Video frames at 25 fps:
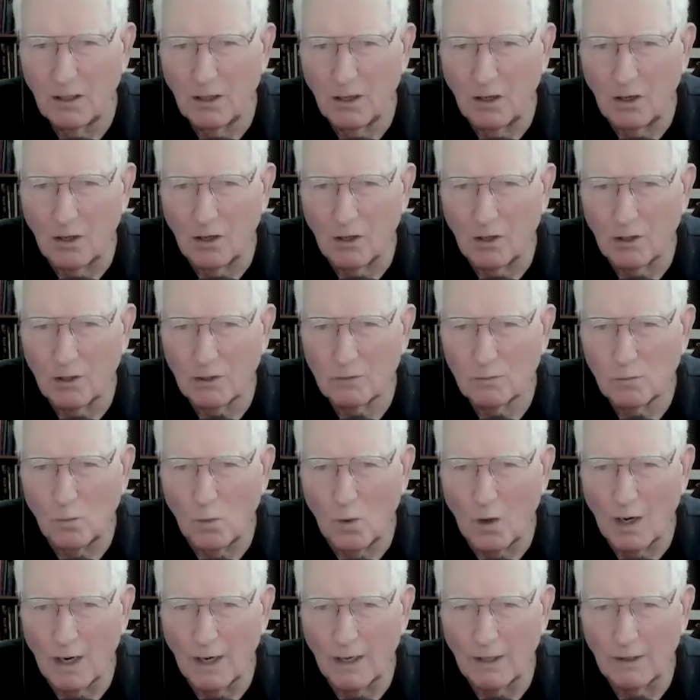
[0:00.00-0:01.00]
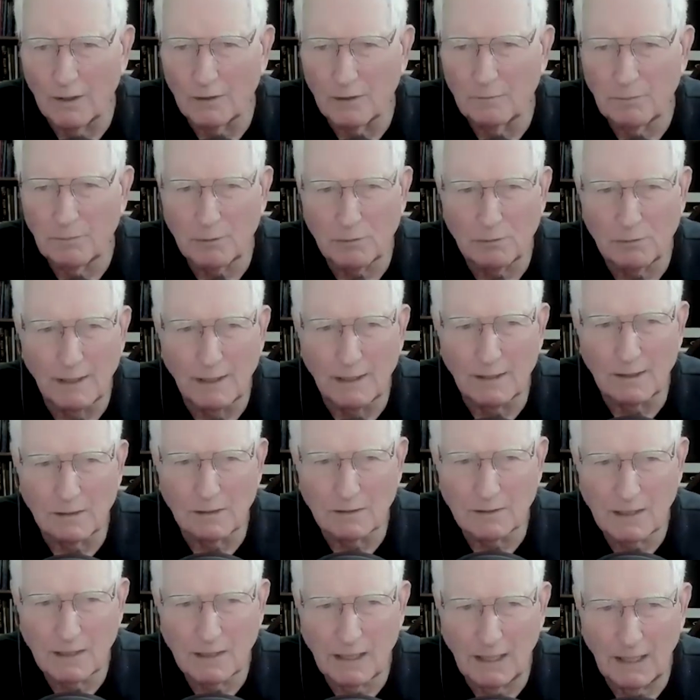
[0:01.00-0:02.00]
hardwired
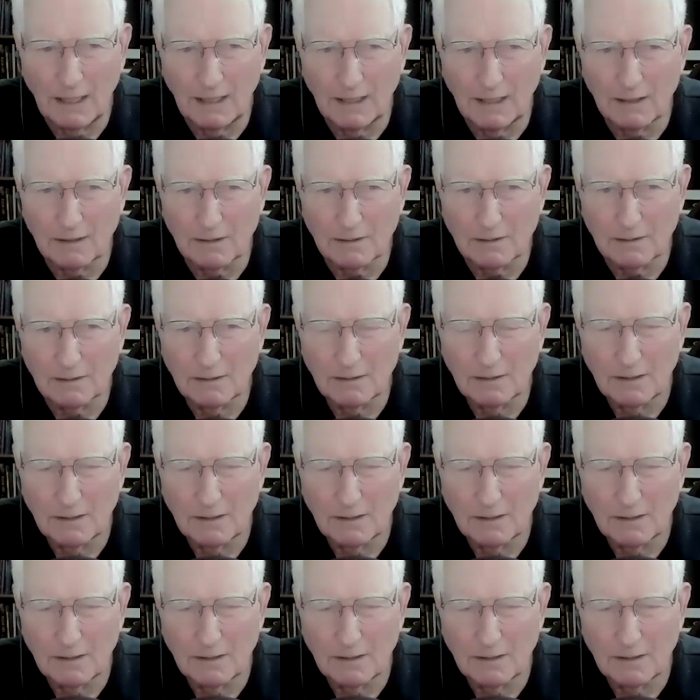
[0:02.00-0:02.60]
parental care